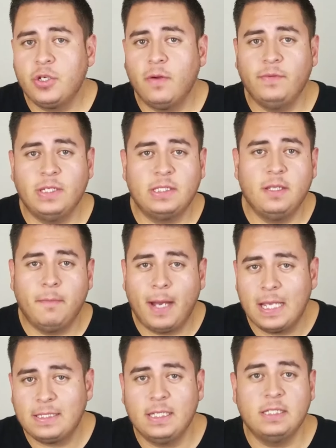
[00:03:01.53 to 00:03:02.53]
of this
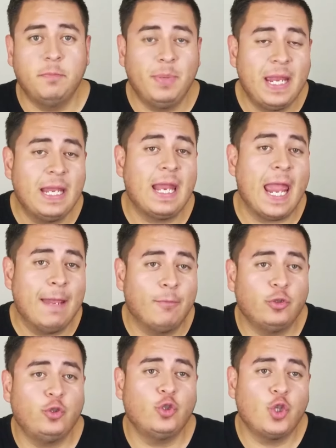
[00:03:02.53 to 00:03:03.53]
device is being able
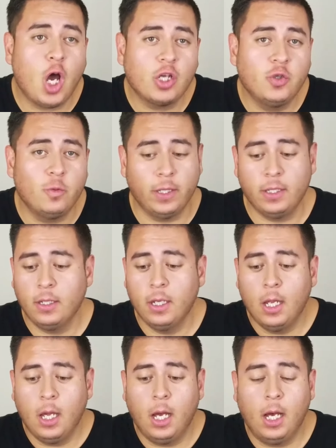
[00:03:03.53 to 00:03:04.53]
to talk to it.
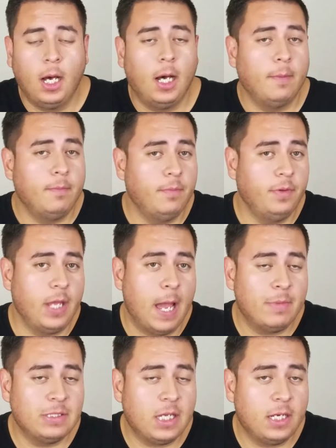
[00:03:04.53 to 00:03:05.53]
The
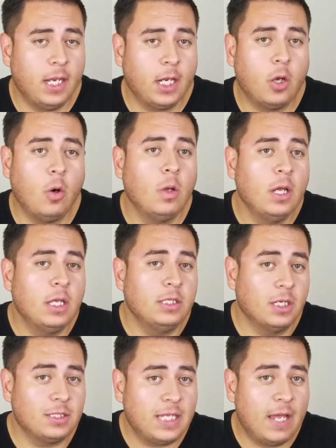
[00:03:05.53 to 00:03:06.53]
Amazon Echo
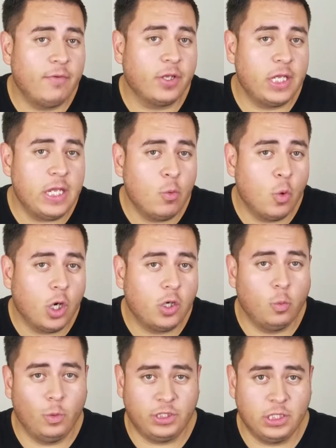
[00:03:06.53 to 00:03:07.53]
does have a keyword,
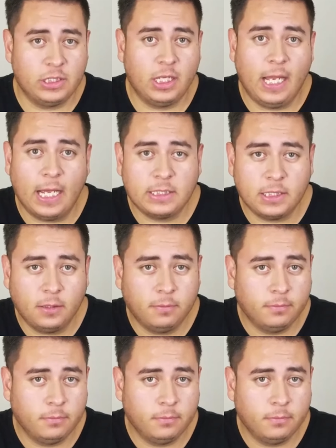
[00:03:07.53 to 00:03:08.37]
which is Alexa.